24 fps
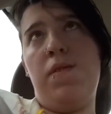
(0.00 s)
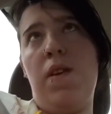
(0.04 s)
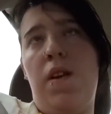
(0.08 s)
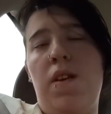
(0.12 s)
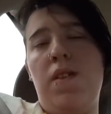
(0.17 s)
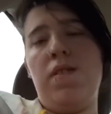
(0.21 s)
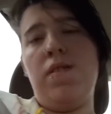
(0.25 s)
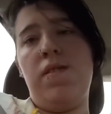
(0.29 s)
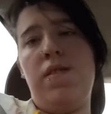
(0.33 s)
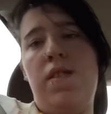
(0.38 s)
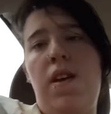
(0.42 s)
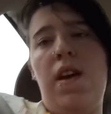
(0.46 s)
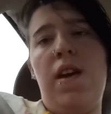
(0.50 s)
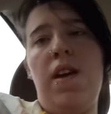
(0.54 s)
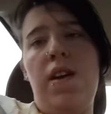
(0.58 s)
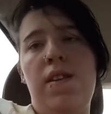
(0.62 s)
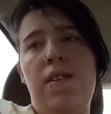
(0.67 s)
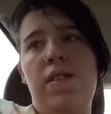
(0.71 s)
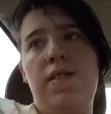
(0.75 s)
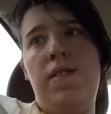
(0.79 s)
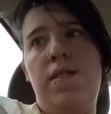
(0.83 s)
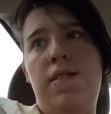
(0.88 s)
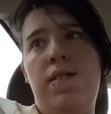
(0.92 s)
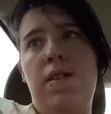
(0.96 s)

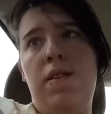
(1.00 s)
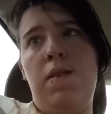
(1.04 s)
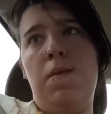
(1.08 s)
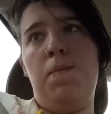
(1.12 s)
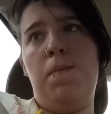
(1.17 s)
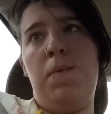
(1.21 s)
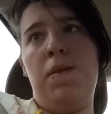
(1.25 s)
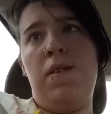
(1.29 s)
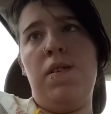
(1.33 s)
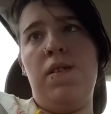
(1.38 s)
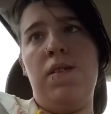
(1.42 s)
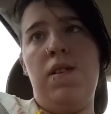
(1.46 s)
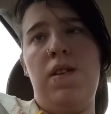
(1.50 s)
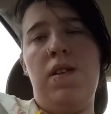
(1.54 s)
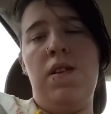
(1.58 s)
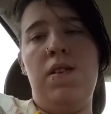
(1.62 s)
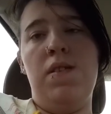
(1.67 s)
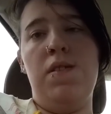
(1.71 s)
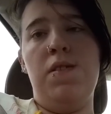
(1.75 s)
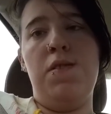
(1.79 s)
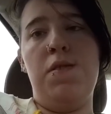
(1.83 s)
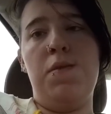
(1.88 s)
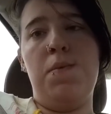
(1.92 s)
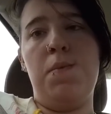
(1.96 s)
Thursday, December
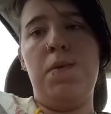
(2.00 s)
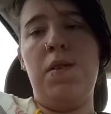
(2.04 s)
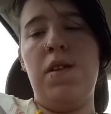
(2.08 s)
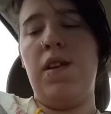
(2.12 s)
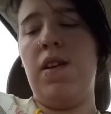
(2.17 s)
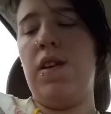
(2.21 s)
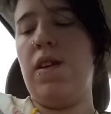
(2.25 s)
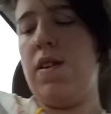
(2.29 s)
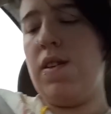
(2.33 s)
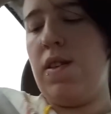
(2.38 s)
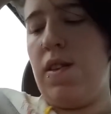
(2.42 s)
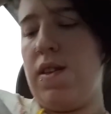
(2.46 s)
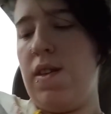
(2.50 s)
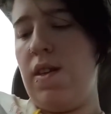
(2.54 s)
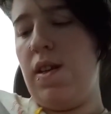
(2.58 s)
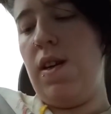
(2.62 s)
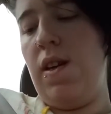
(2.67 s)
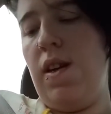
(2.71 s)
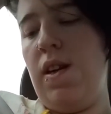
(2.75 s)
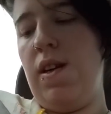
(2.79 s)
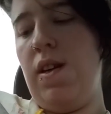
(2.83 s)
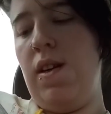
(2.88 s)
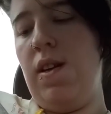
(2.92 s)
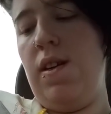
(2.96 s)
20th,
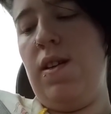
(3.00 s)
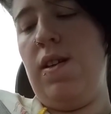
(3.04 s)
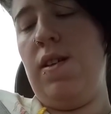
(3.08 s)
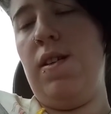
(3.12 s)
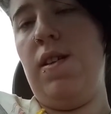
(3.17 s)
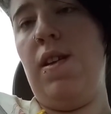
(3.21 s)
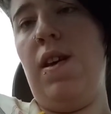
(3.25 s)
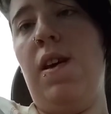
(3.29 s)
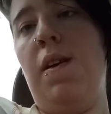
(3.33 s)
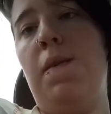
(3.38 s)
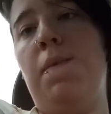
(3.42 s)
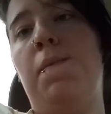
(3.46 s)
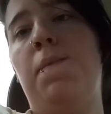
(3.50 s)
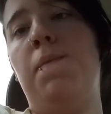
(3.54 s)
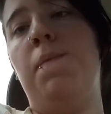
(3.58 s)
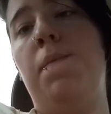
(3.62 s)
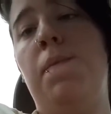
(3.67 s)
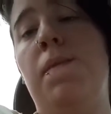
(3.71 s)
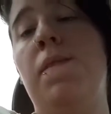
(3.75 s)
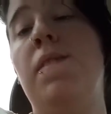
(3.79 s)
and not